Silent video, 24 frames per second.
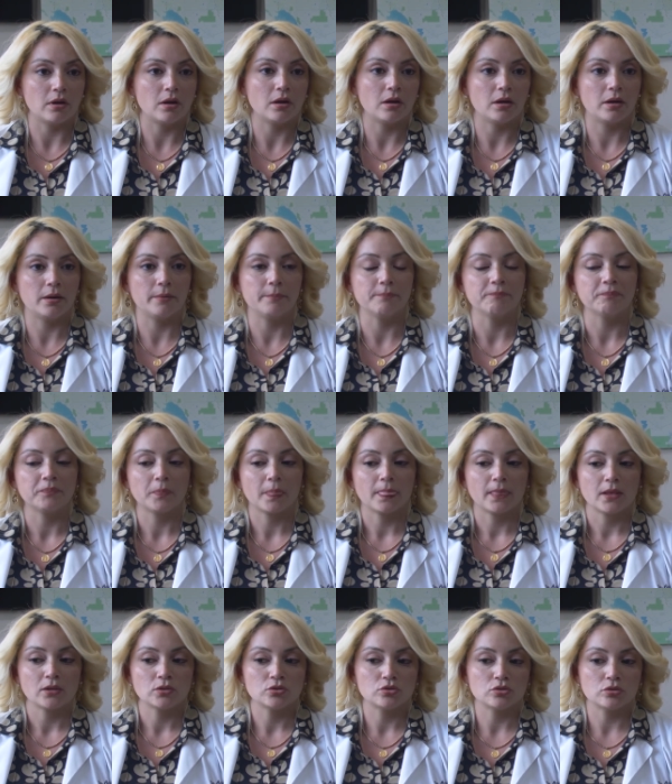Um,
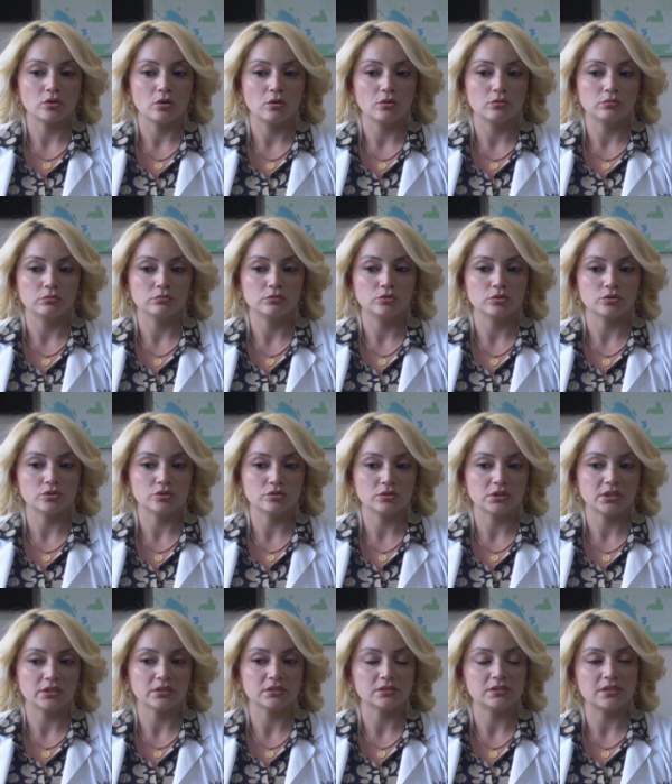so those are
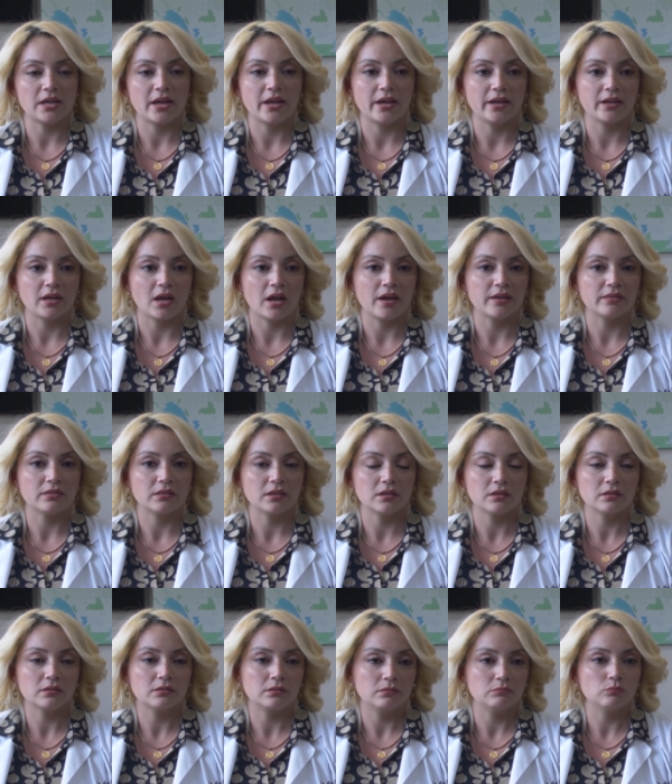things that I
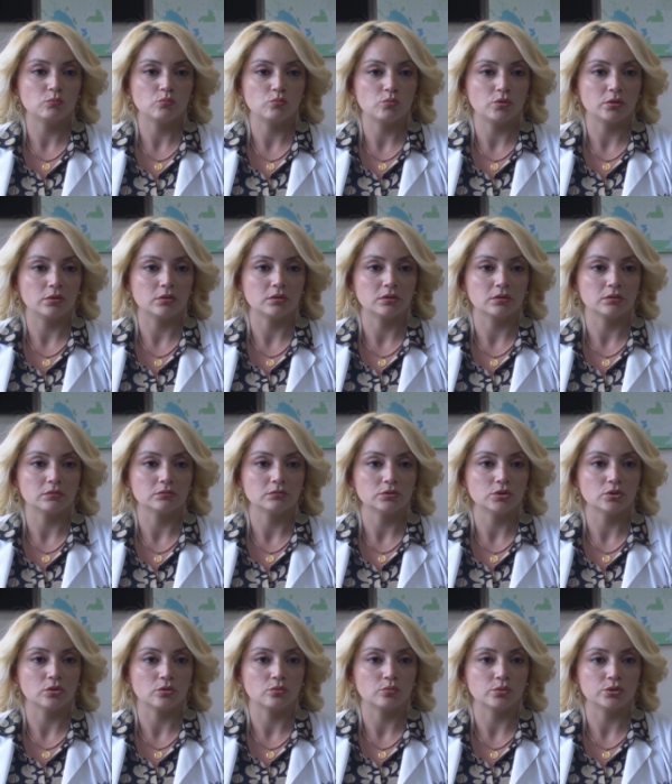think we're,
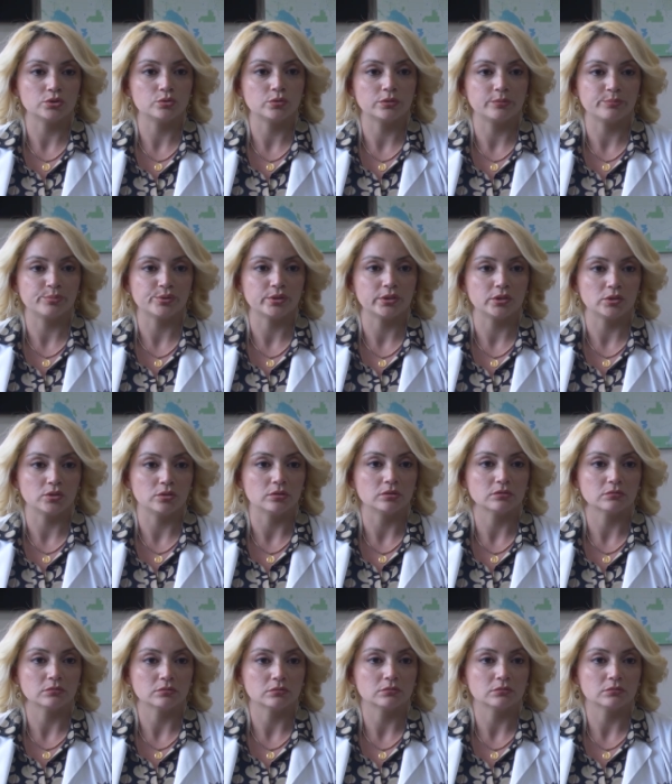you know, we're doing pretty good.